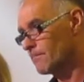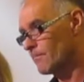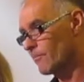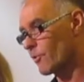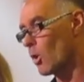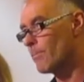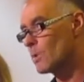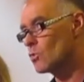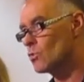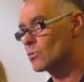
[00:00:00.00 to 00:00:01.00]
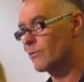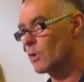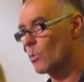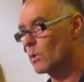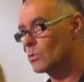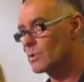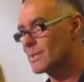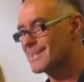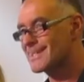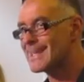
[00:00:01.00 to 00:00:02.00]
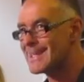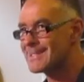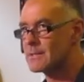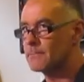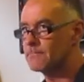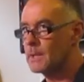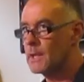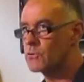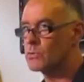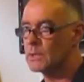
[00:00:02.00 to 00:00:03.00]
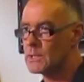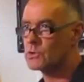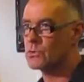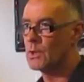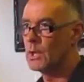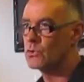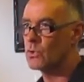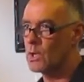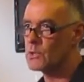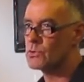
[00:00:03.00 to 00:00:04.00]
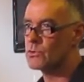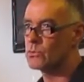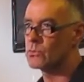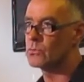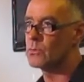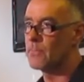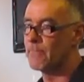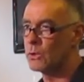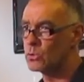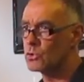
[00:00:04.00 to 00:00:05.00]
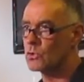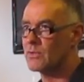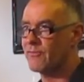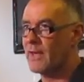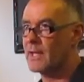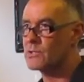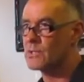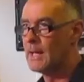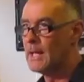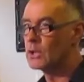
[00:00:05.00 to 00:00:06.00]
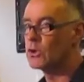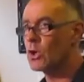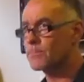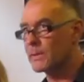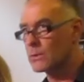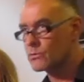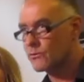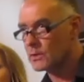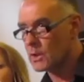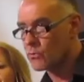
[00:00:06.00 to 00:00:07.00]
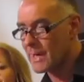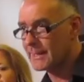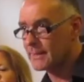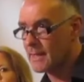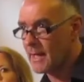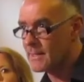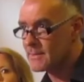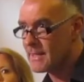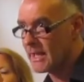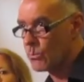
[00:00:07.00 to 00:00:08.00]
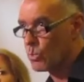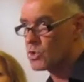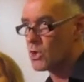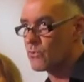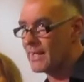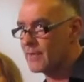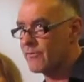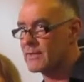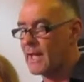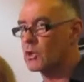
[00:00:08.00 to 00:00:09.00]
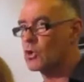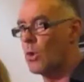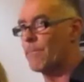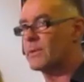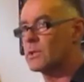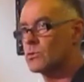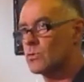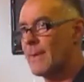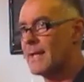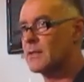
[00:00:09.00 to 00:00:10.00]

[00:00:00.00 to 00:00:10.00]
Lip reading: from the News of the World seized and released to us to build our defence, Lord Brailsford recognised that it was relevant and competent to my